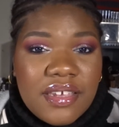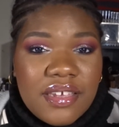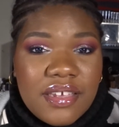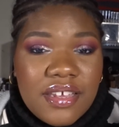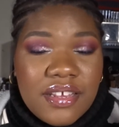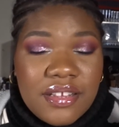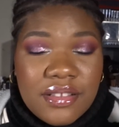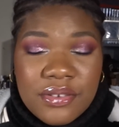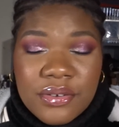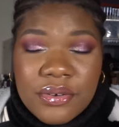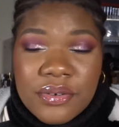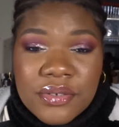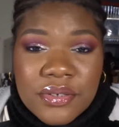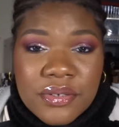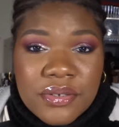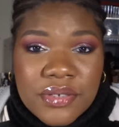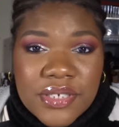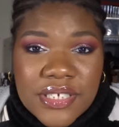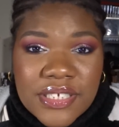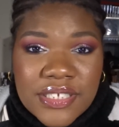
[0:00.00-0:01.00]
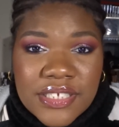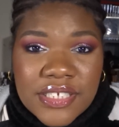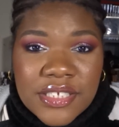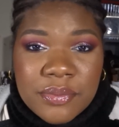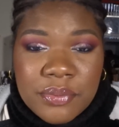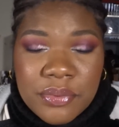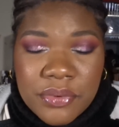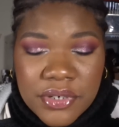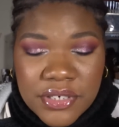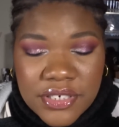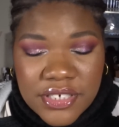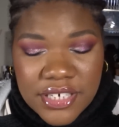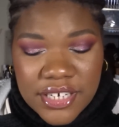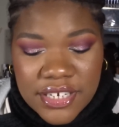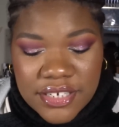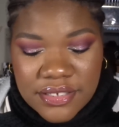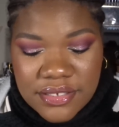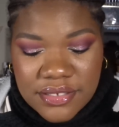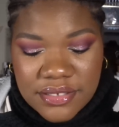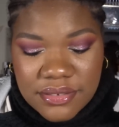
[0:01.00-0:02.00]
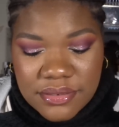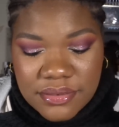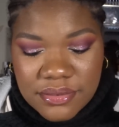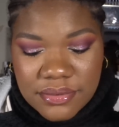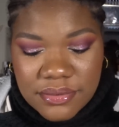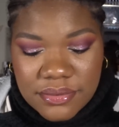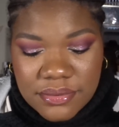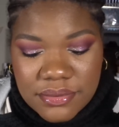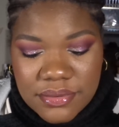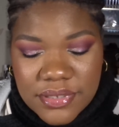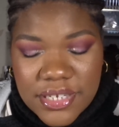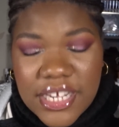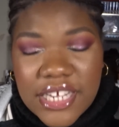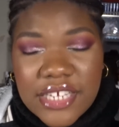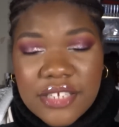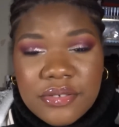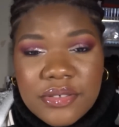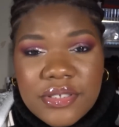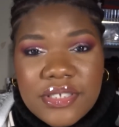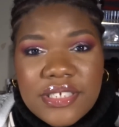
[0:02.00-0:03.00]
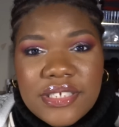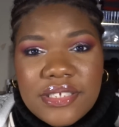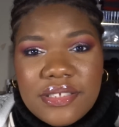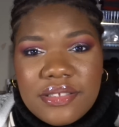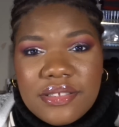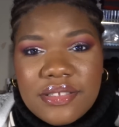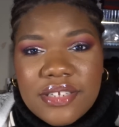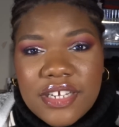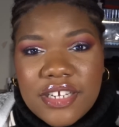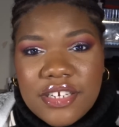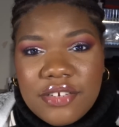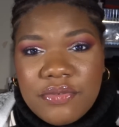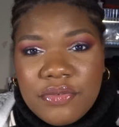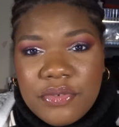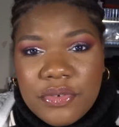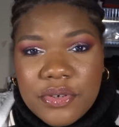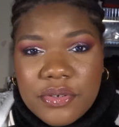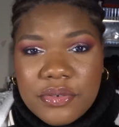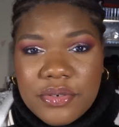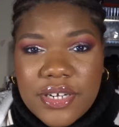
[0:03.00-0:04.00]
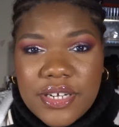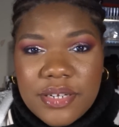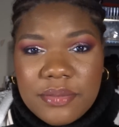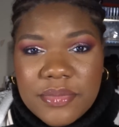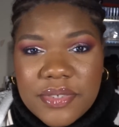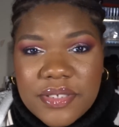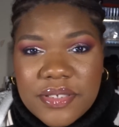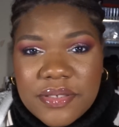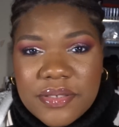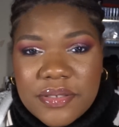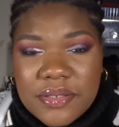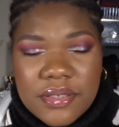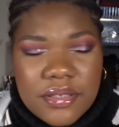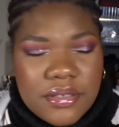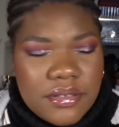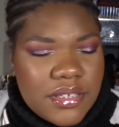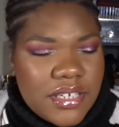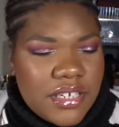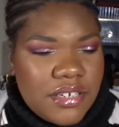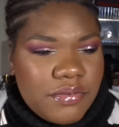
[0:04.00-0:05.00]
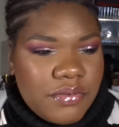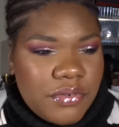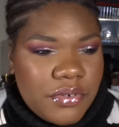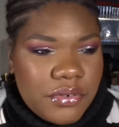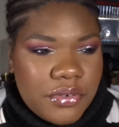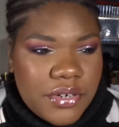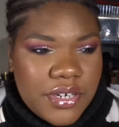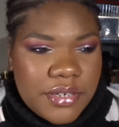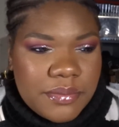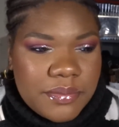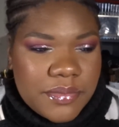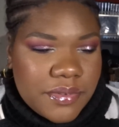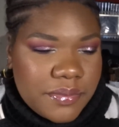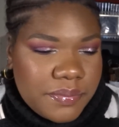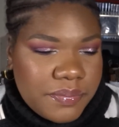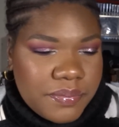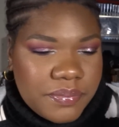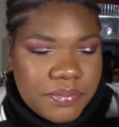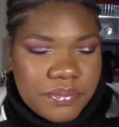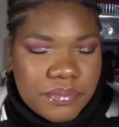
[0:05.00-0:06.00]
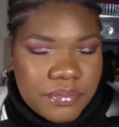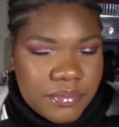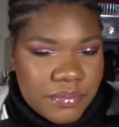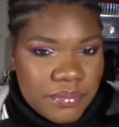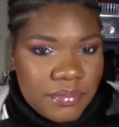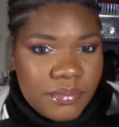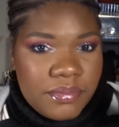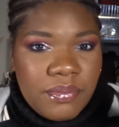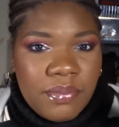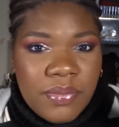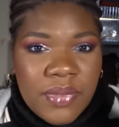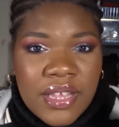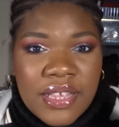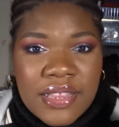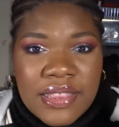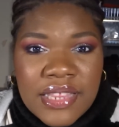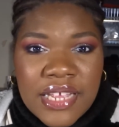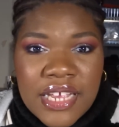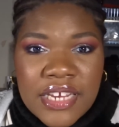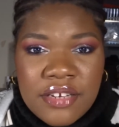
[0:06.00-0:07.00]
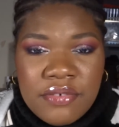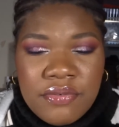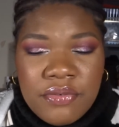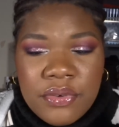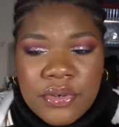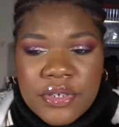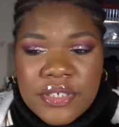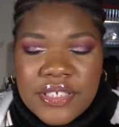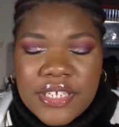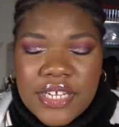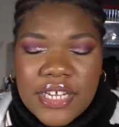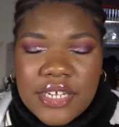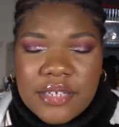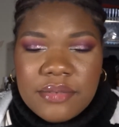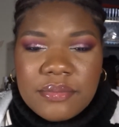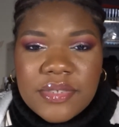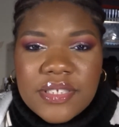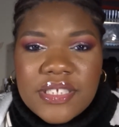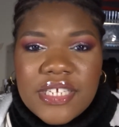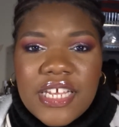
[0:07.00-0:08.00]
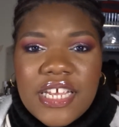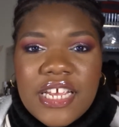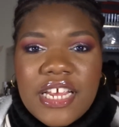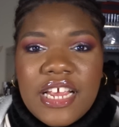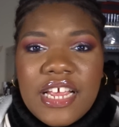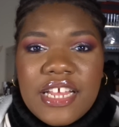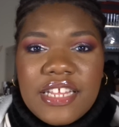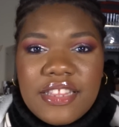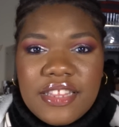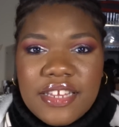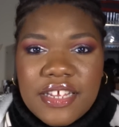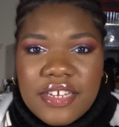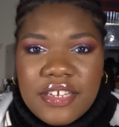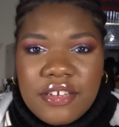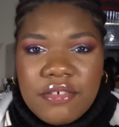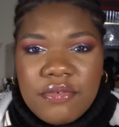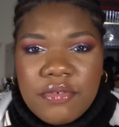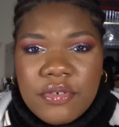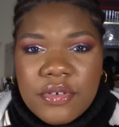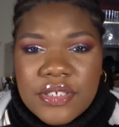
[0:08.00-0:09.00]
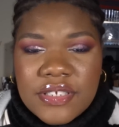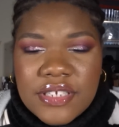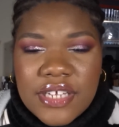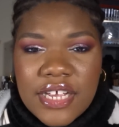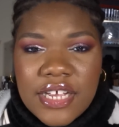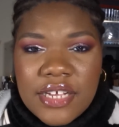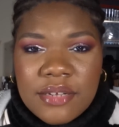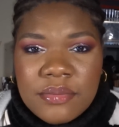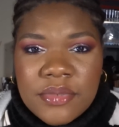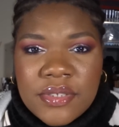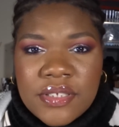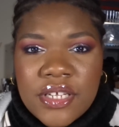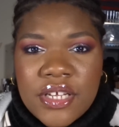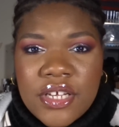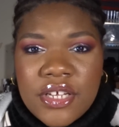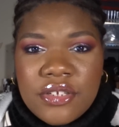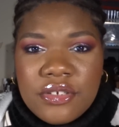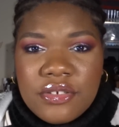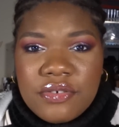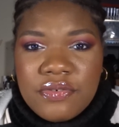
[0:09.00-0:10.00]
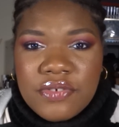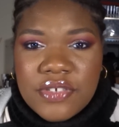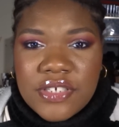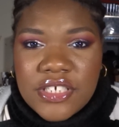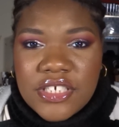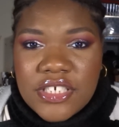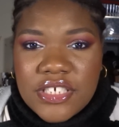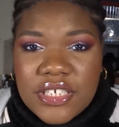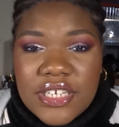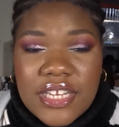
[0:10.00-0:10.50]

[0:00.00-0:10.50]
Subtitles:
In total, in this project, I used it 94 grams. 94 grams. 94 times. 94 times to finish it.